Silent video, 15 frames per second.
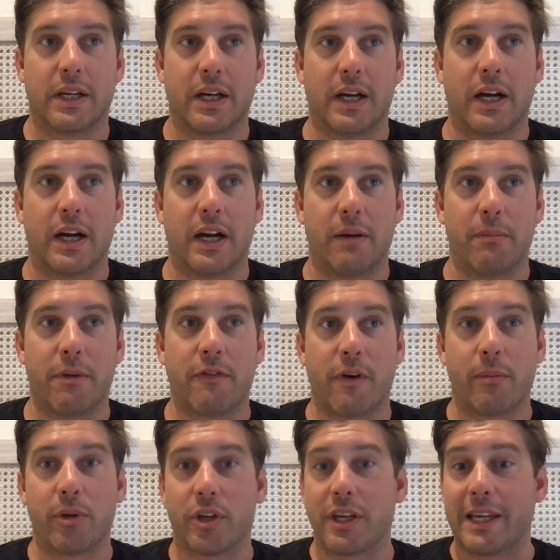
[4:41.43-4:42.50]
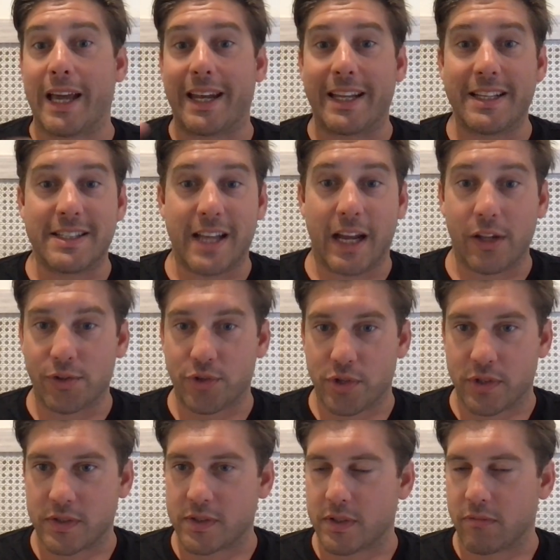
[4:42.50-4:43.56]
If I'm looking at
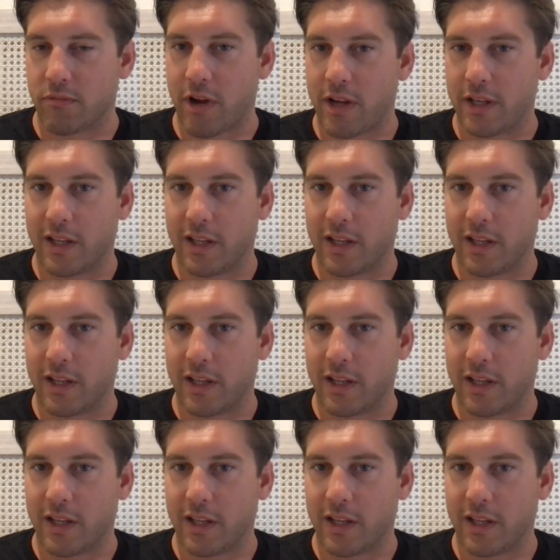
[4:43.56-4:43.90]
intelligence, right?